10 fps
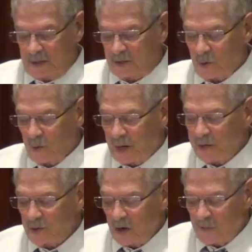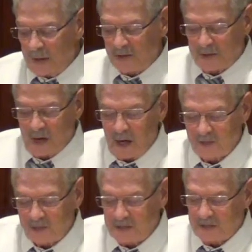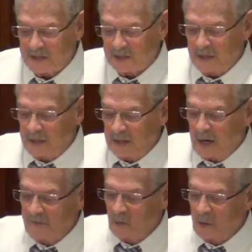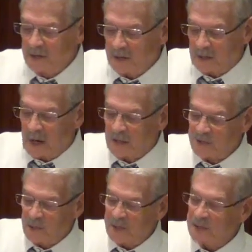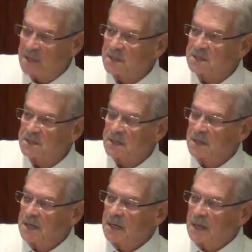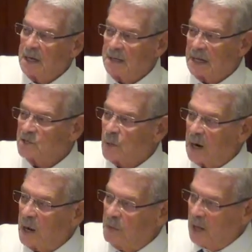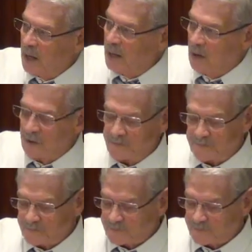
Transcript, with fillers: So when I talk about the consciousness of knowing that God is within us, that's what I rely on.